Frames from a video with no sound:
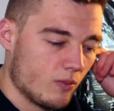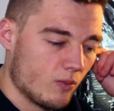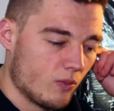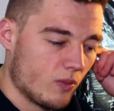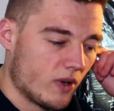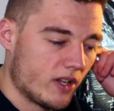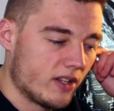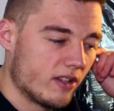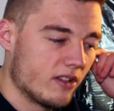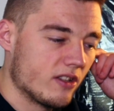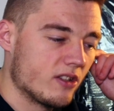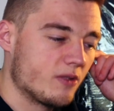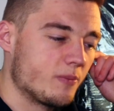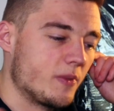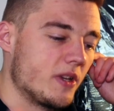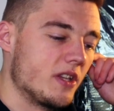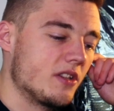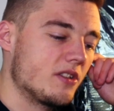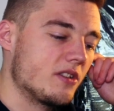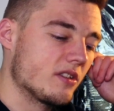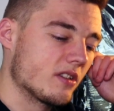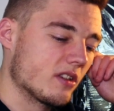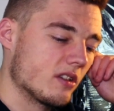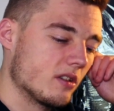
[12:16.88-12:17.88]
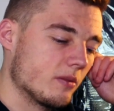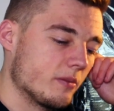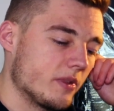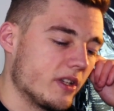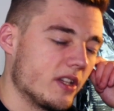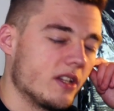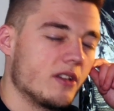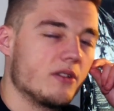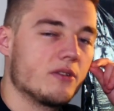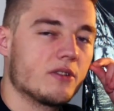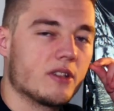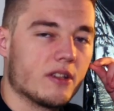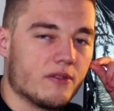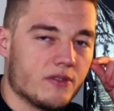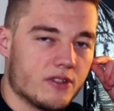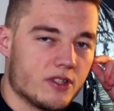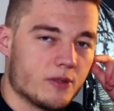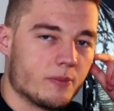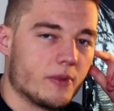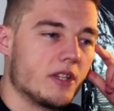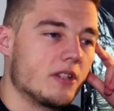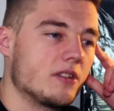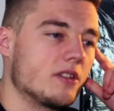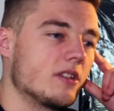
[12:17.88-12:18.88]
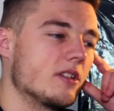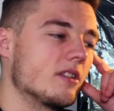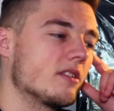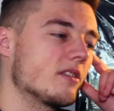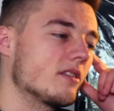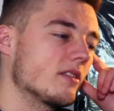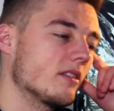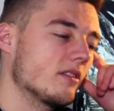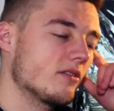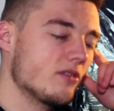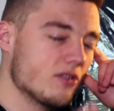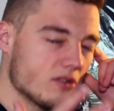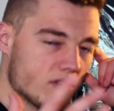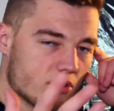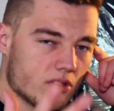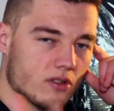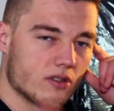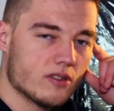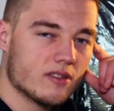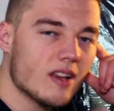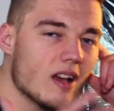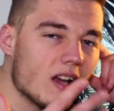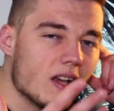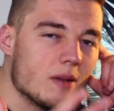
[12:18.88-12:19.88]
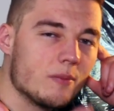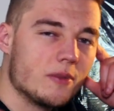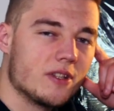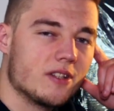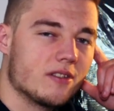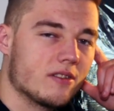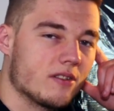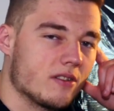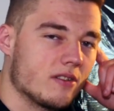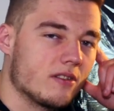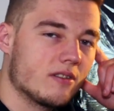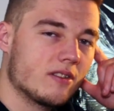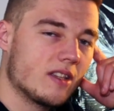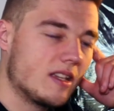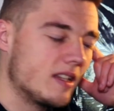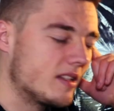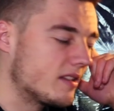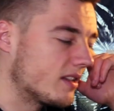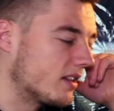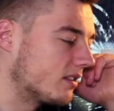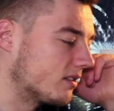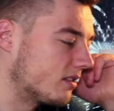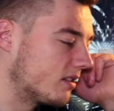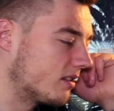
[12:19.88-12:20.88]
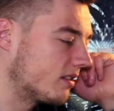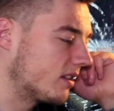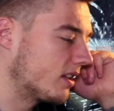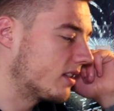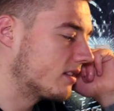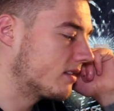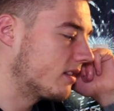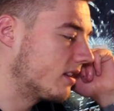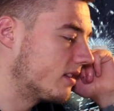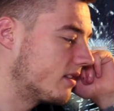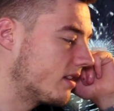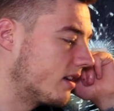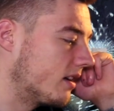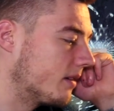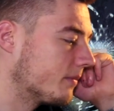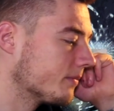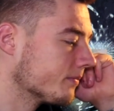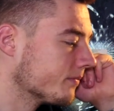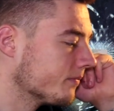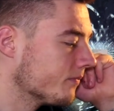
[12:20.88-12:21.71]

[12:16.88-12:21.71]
when the speeches are going to be, who's giving speeches. There's just timings and details and things like that.